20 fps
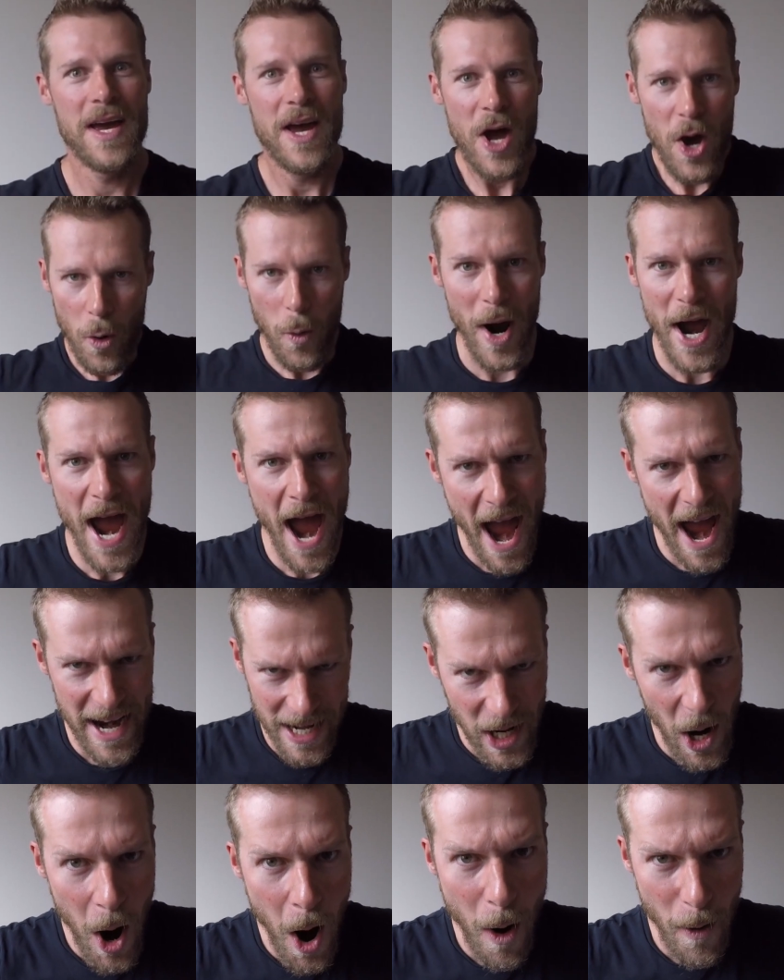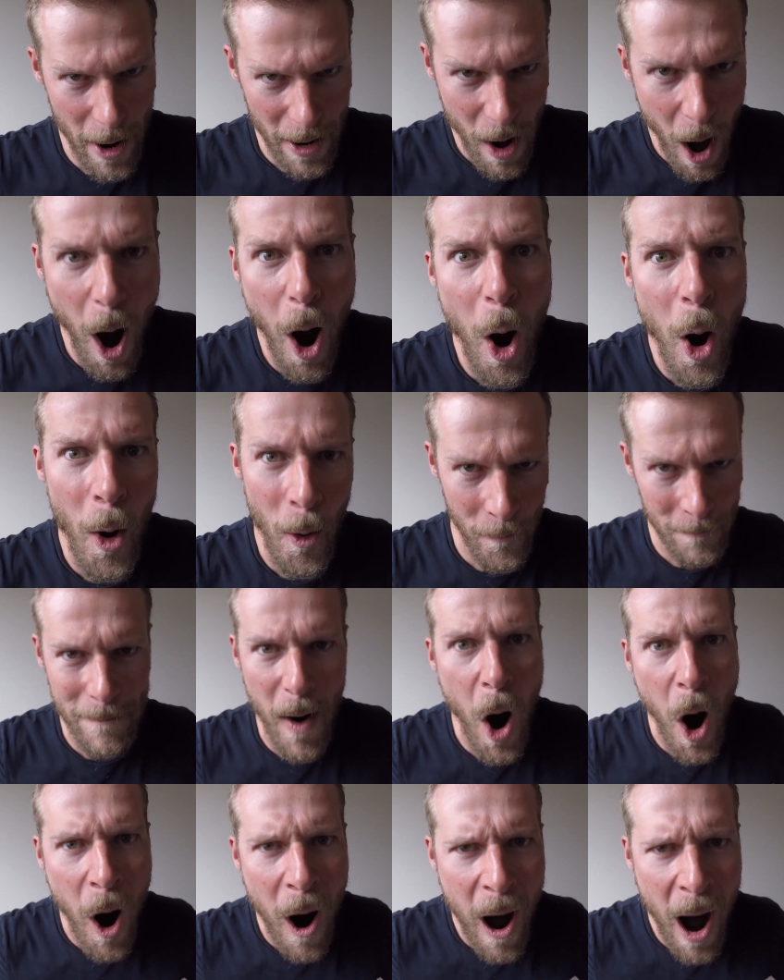We ain't going home,
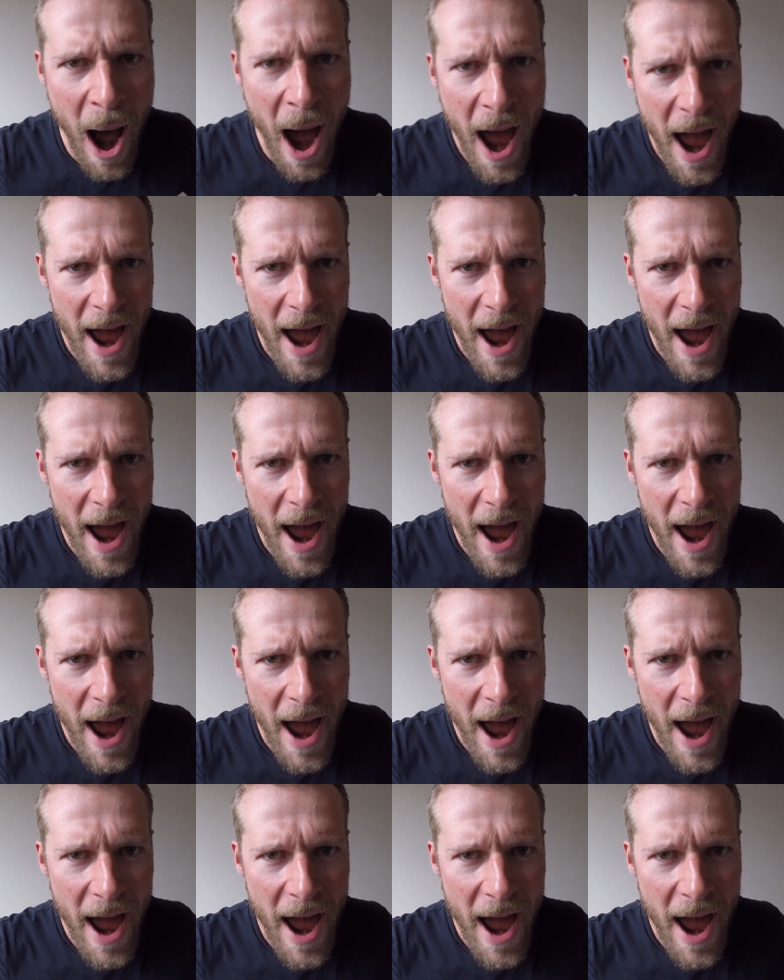boy!